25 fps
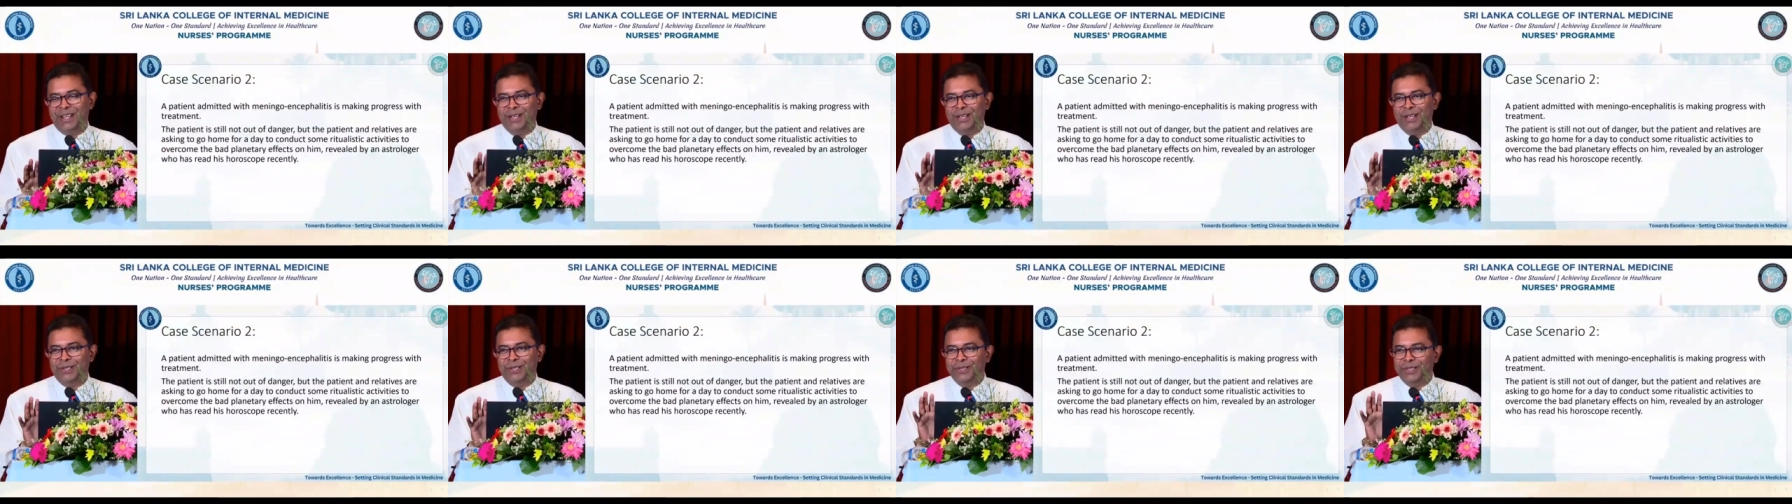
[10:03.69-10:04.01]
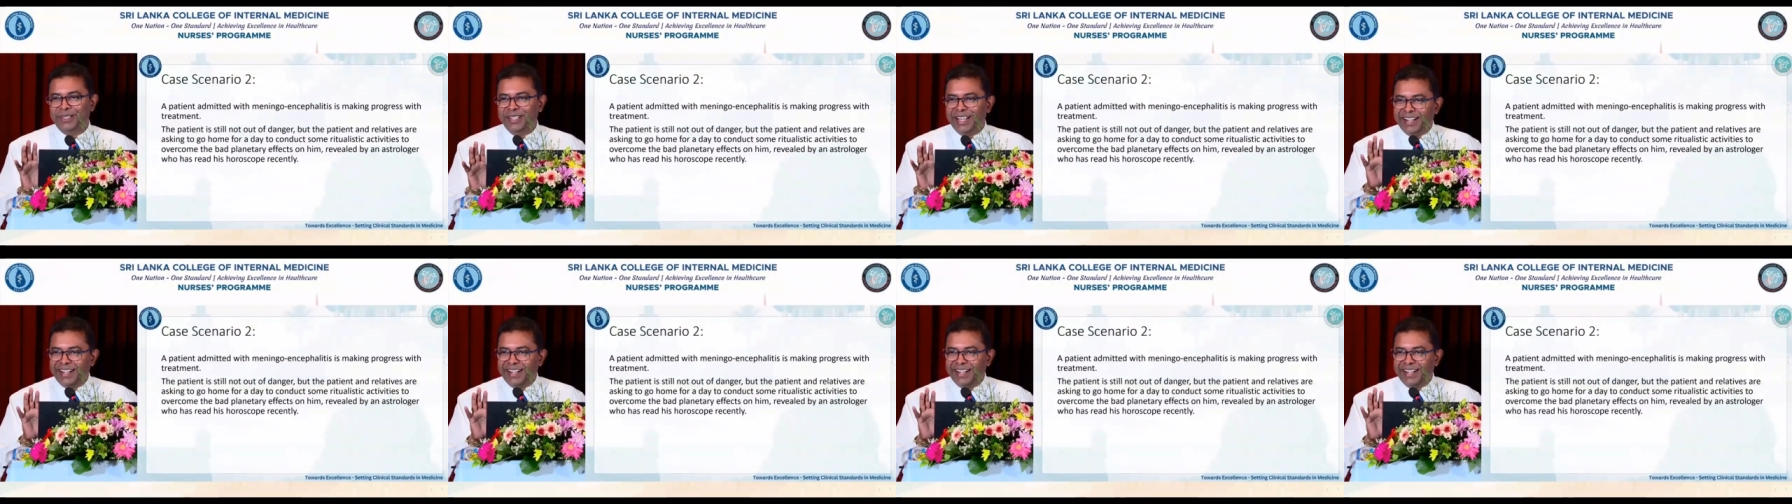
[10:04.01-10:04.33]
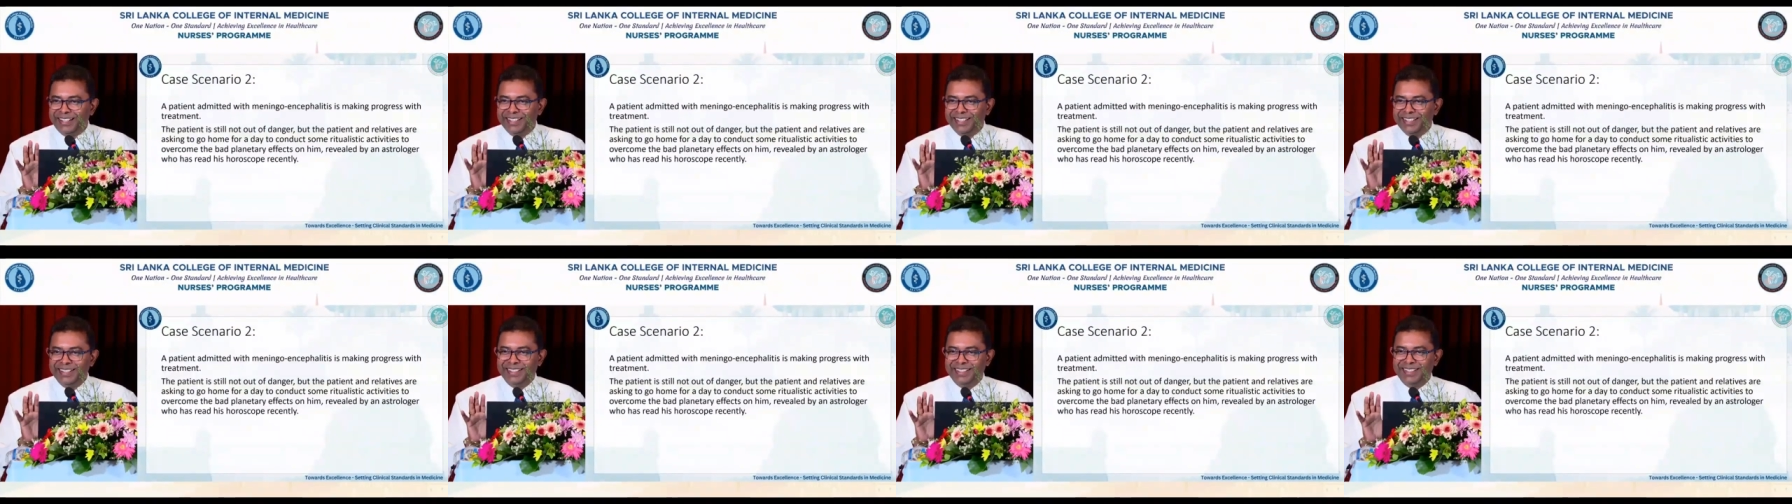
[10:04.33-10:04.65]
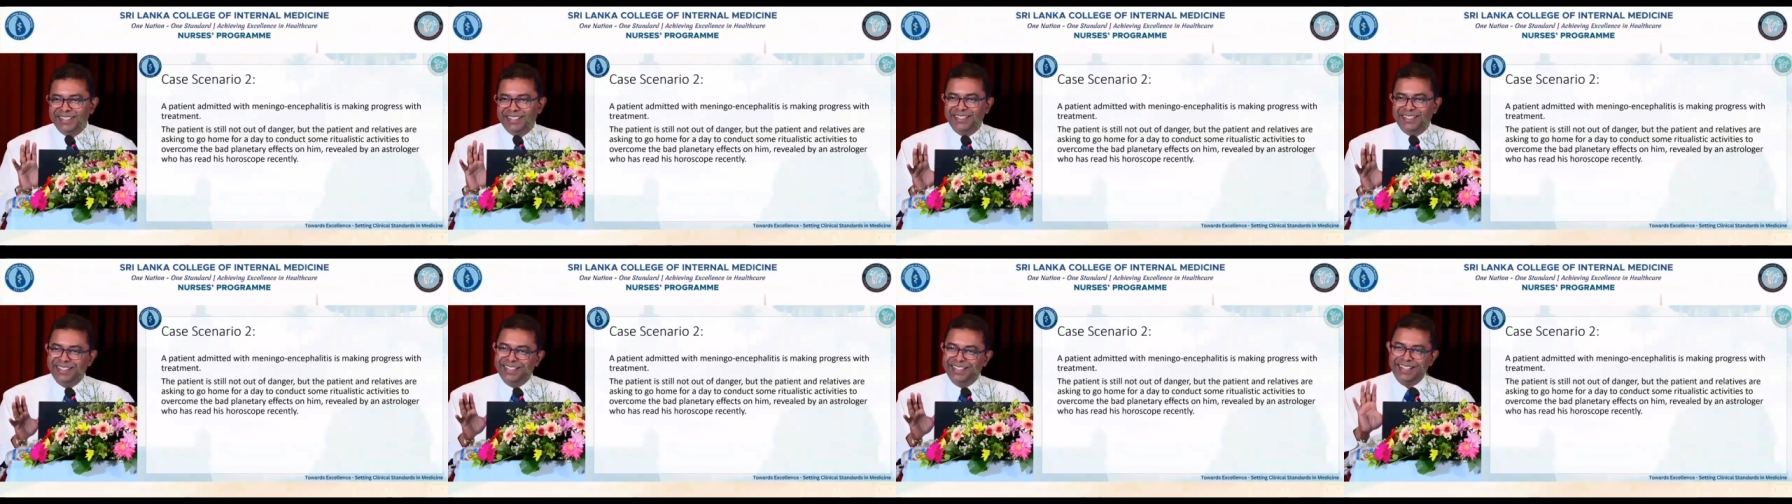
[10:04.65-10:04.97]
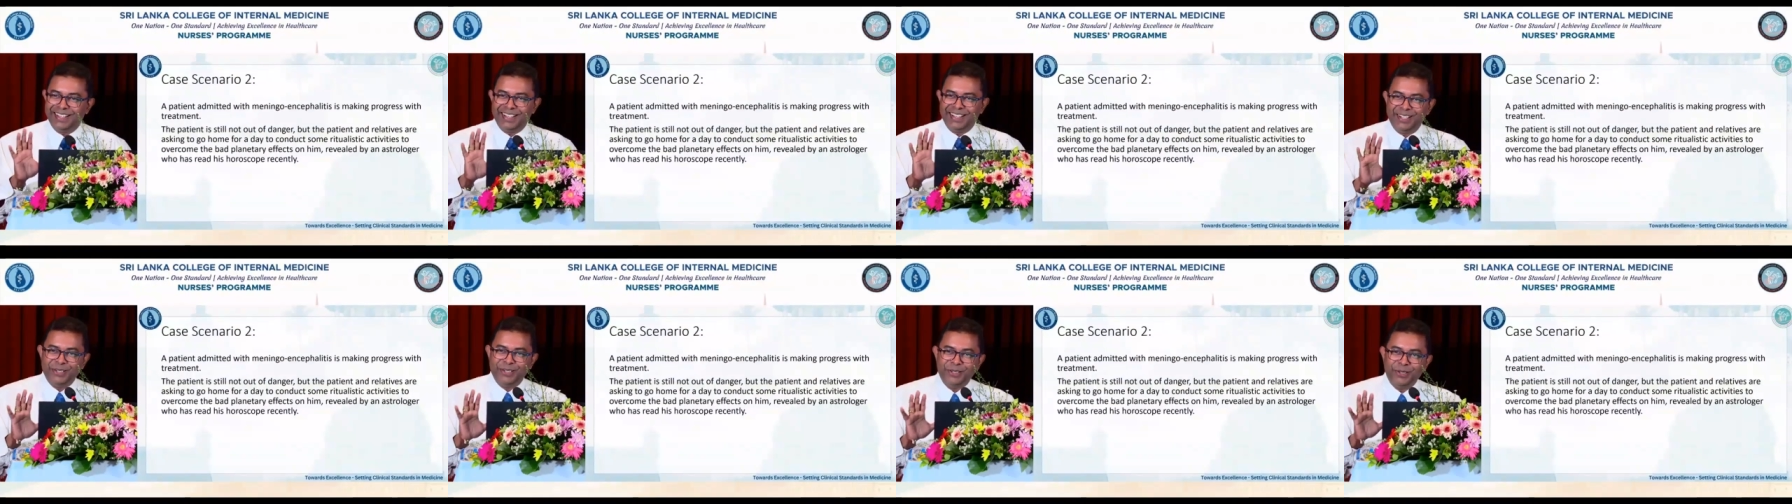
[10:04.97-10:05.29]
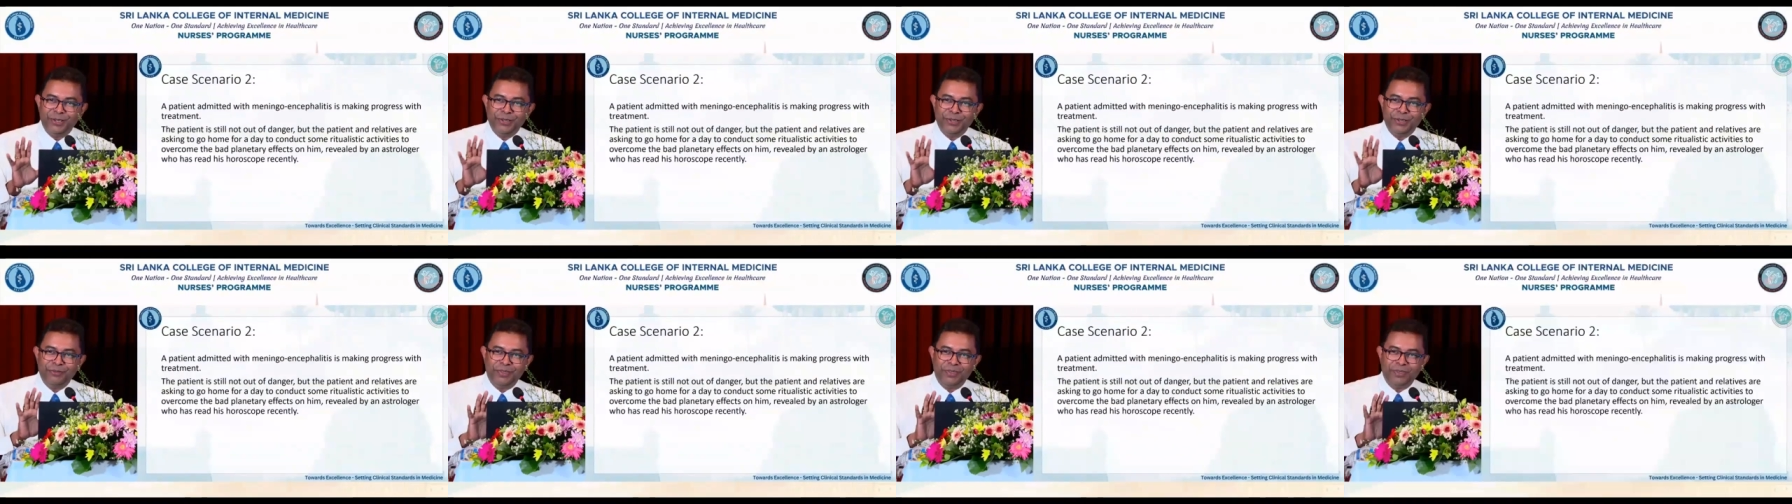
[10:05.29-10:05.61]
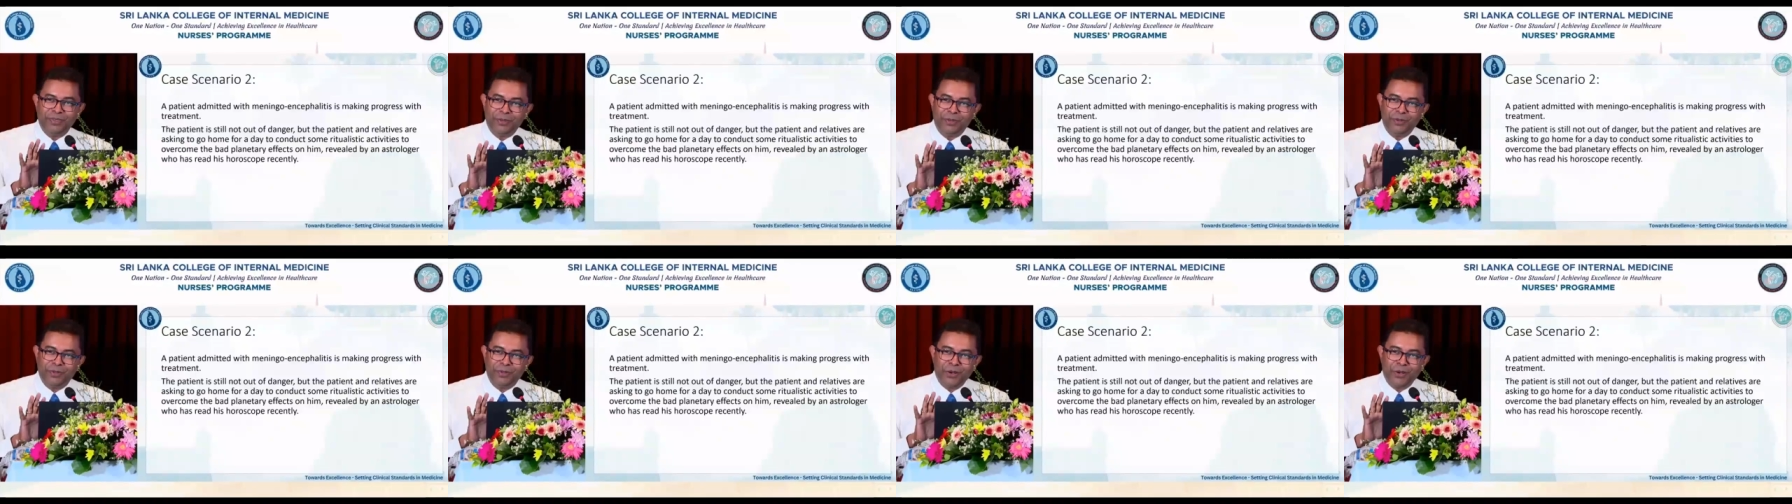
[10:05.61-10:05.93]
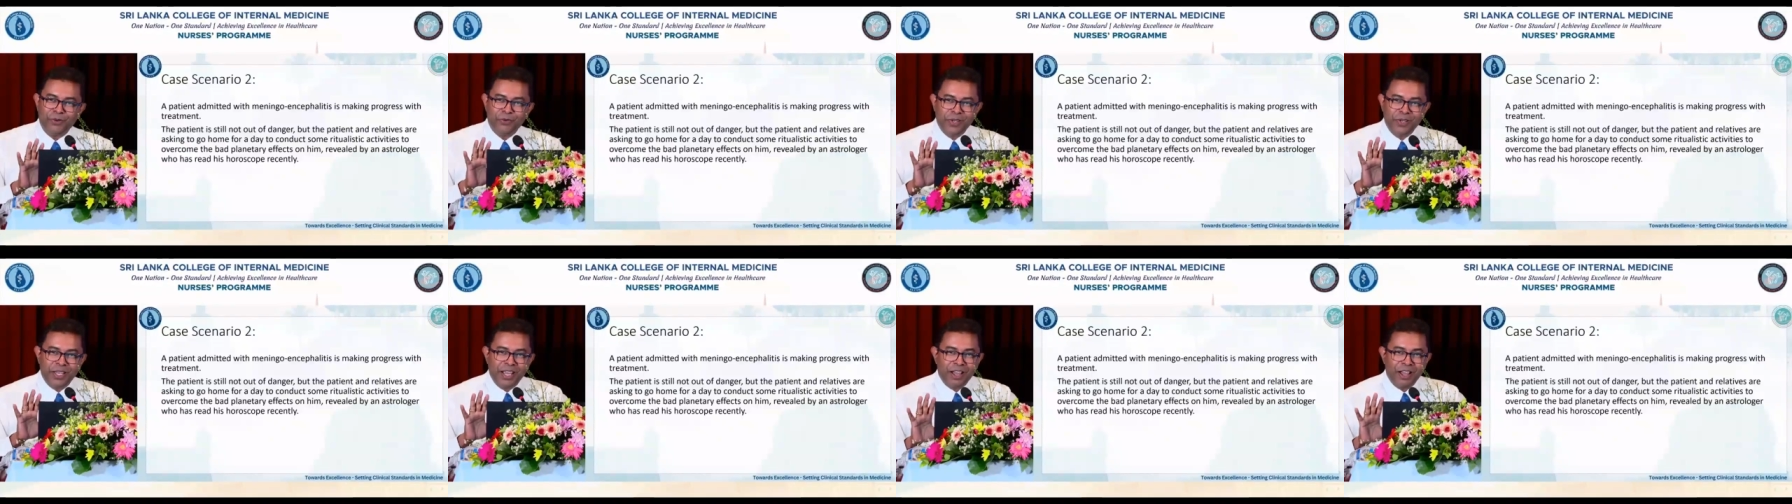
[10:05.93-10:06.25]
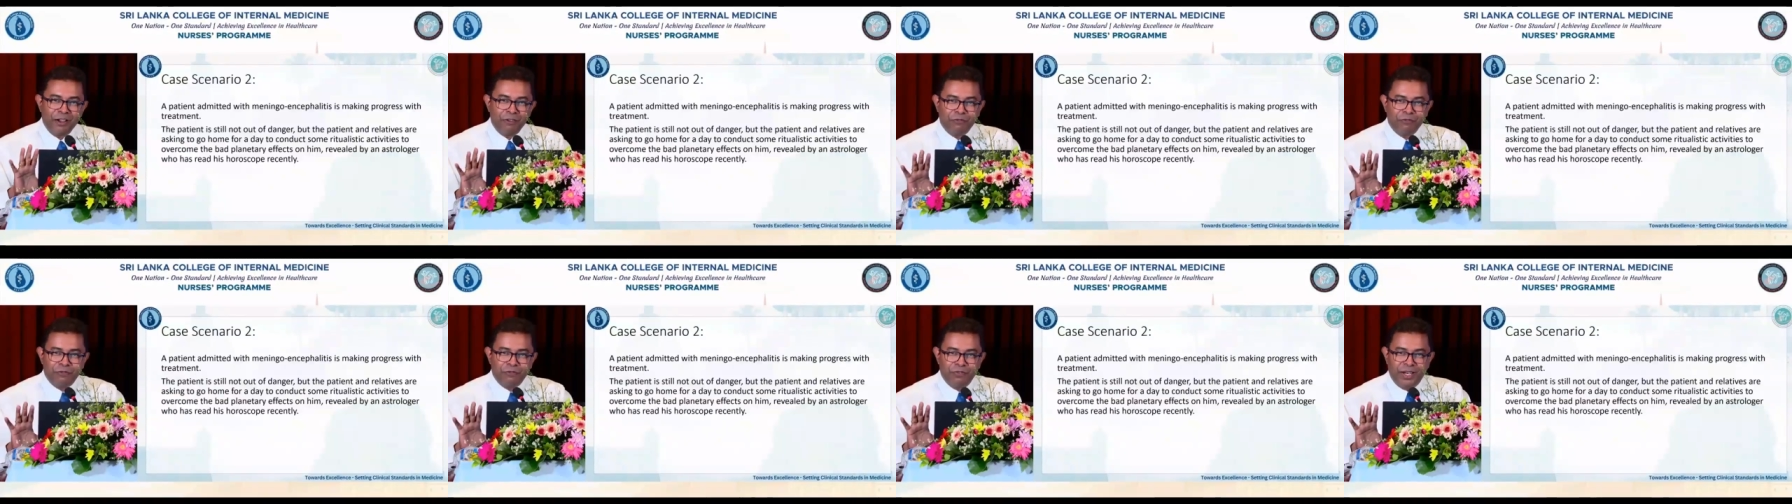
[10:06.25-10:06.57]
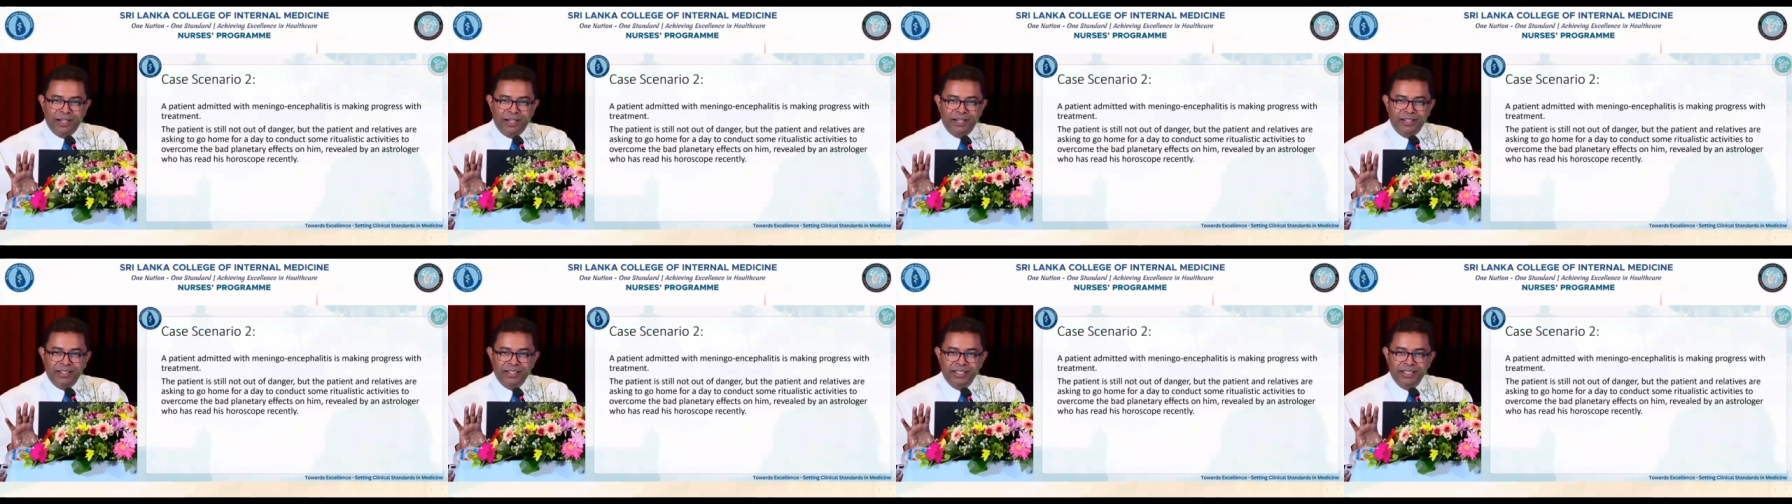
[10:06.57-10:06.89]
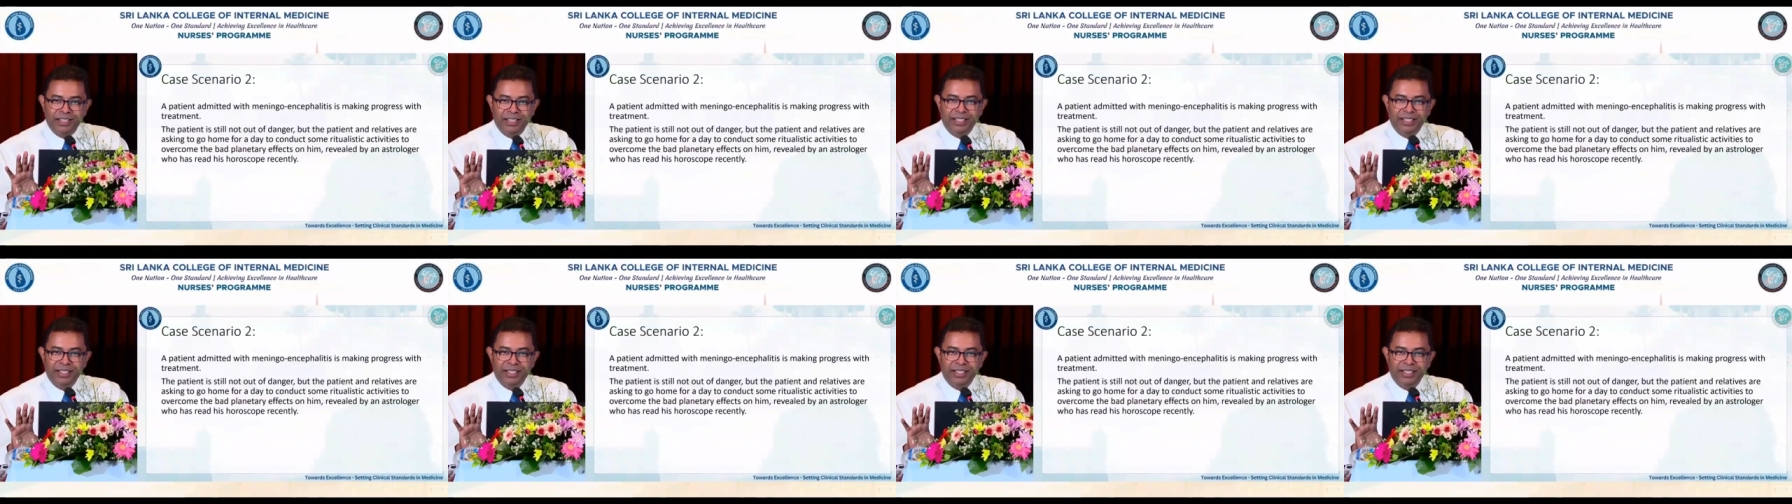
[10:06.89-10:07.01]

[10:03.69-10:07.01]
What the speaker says: So that is, now we have felt,